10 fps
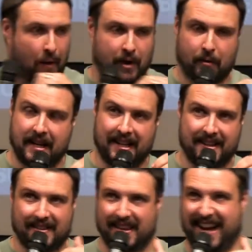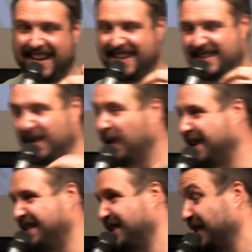Now I want to read the
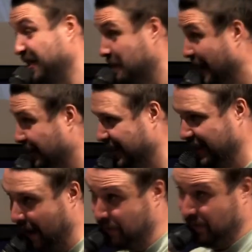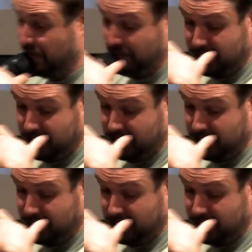story of the Good Samaritan.